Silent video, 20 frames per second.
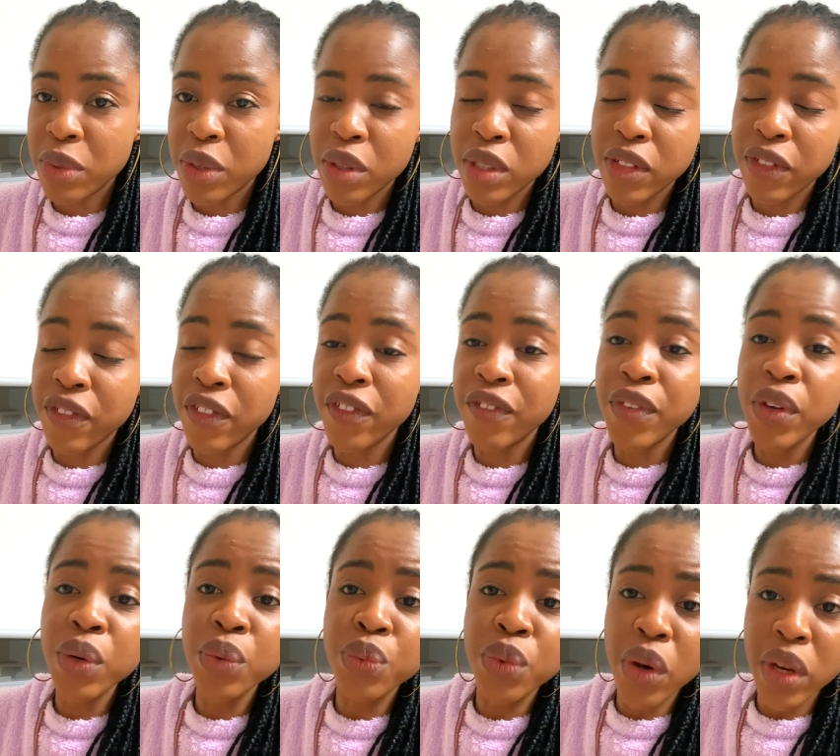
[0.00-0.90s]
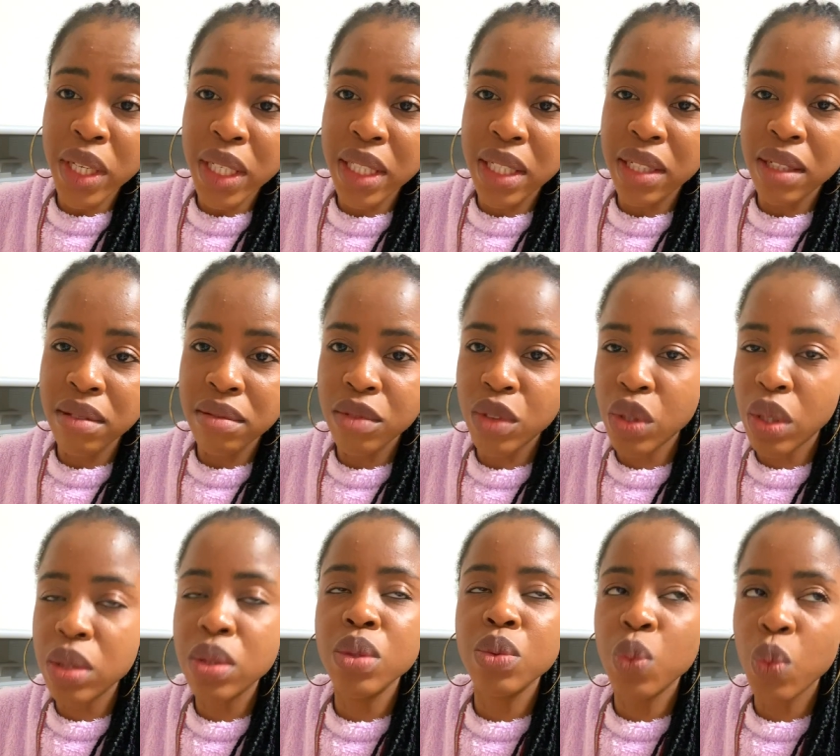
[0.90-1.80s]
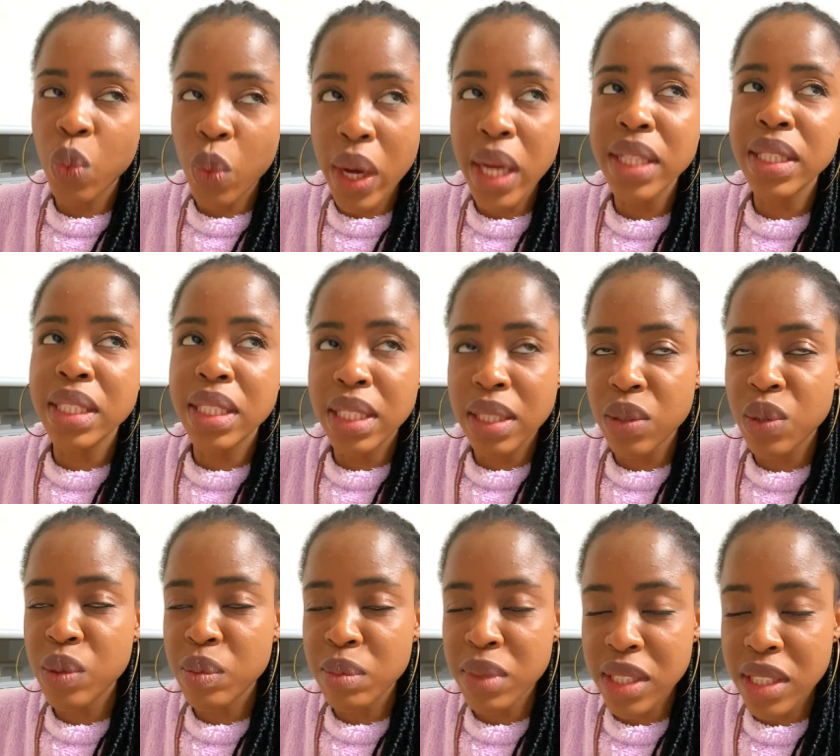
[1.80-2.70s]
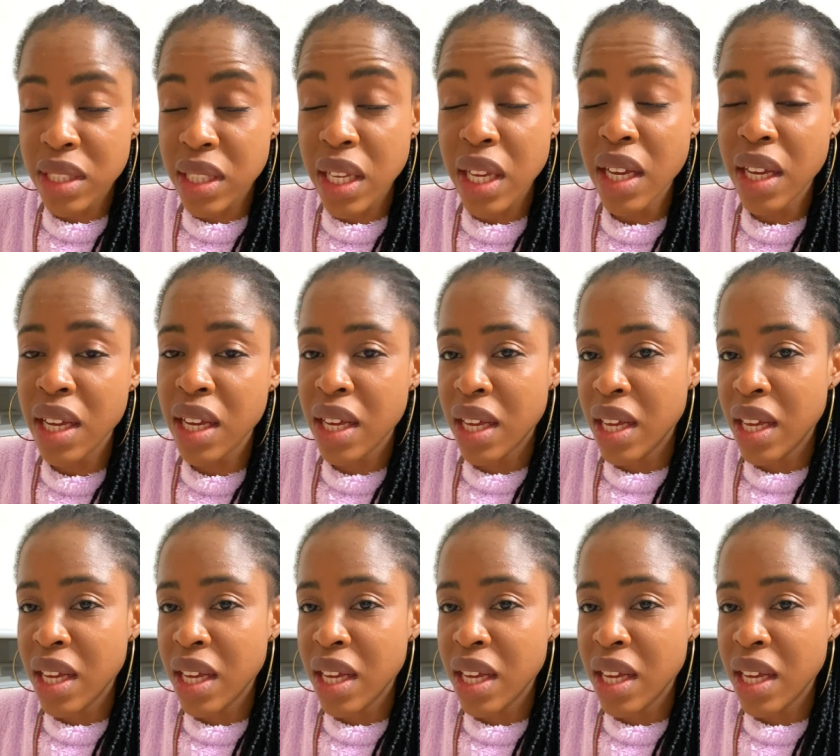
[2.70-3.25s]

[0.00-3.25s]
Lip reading: Because if you fill wrongly, just one single mistake